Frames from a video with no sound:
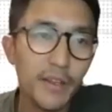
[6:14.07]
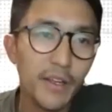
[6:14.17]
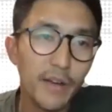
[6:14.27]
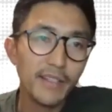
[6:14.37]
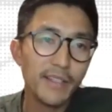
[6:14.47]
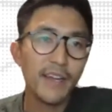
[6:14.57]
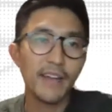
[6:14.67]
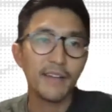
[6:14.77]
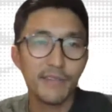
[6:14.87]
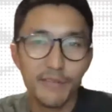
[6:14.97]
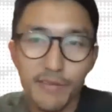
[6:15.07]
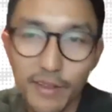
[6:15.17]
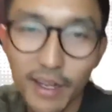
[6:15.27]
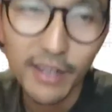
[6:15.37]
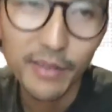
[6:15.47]
add to that,
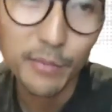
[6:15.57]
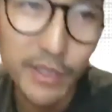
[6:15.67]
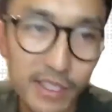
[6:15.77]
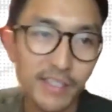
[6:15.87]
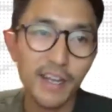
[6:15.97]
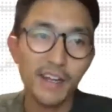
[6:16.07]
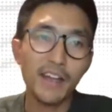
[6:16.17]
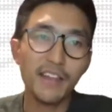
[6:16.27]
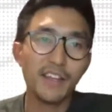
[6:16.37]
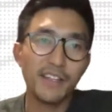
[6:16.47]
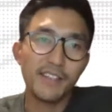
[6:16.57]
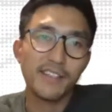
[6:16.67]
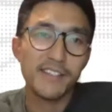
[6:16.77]
Fahad, which is I think it's